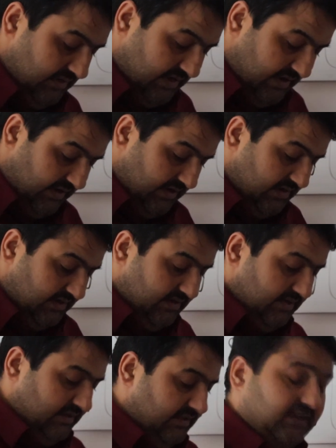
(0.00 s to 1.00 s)
like the
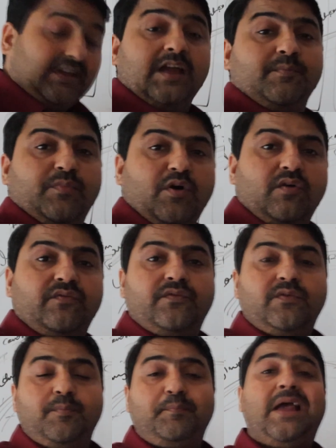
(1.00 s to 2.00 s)
type of
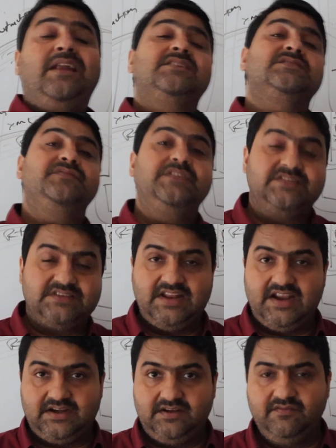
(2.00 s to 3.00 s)
pallets we
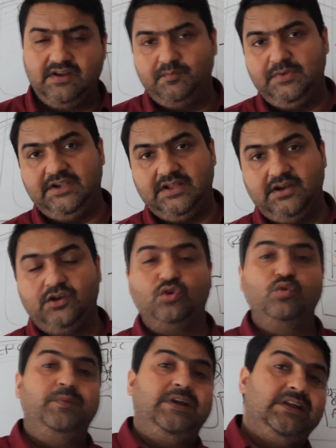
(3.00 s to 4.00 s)
select, 1 meter,
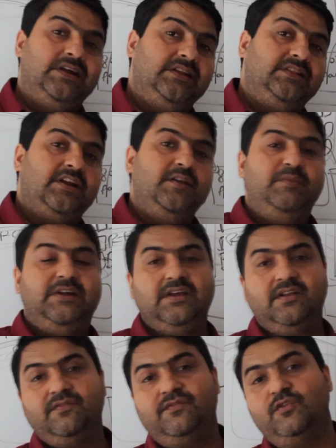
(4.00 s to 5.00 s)
2 meter, 3
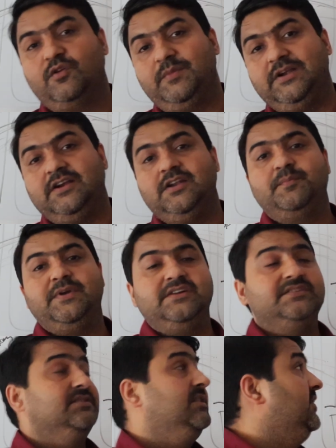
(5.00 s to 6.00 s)
meter, 4 meter,
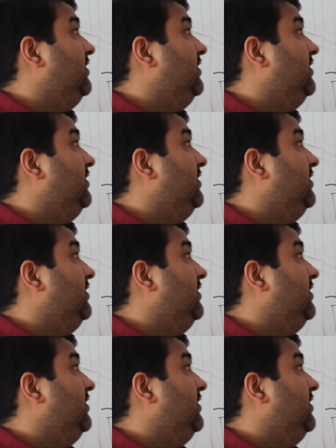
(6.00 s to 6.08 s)
depends.